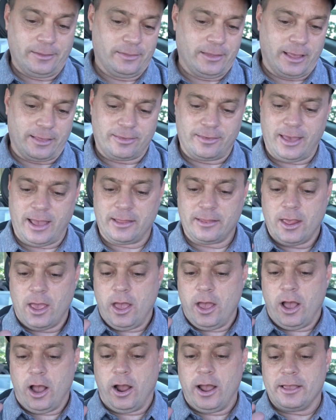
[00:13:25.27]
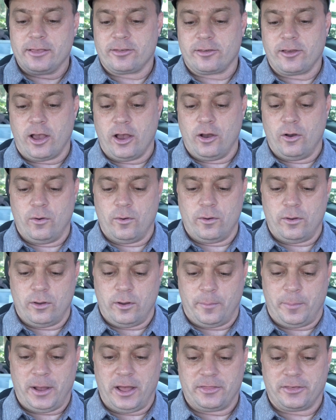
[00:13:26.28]
And that's that. All right, so
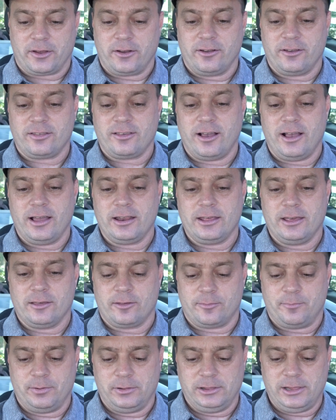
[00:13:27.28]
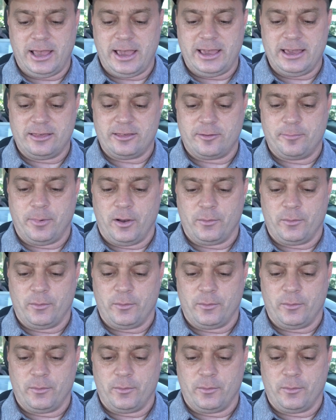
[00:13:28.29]
apothecary sign is placed,